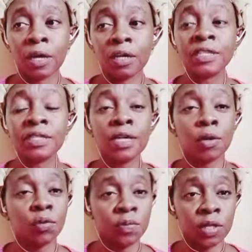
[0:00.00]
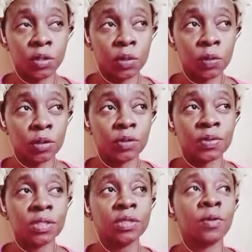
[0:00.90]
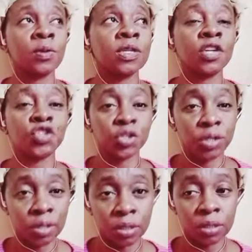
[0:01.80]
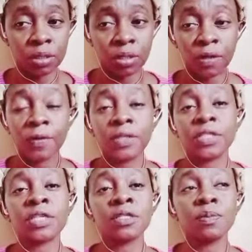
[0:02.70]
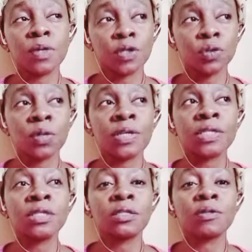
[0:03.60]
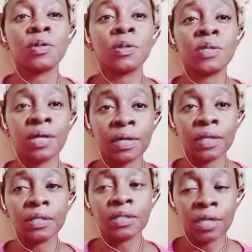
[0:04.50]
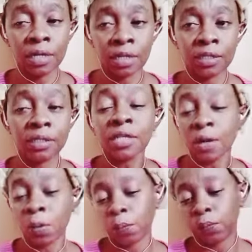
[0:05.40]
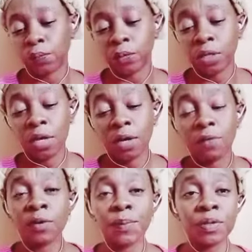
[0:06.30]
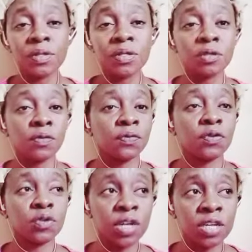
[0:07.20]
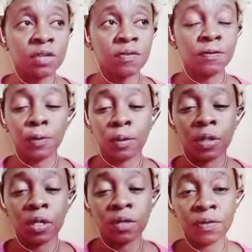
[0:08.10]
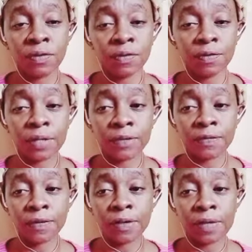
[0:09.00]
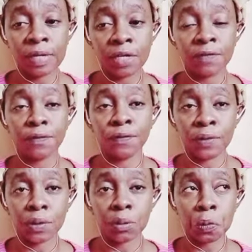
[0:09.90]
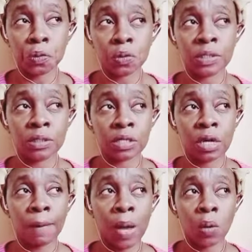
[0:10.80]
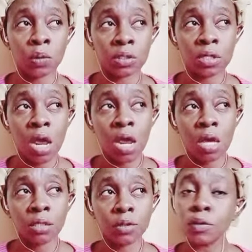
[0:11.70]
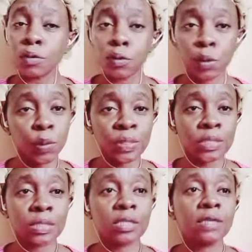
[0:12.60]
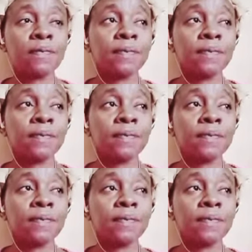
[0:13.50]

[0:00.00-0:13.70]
inside a room that you're not using, or in a shade. Just make sure that it's not direct sunlight. Now, the process of drying for the leafy vegetables will take about 2 to 3 weeks.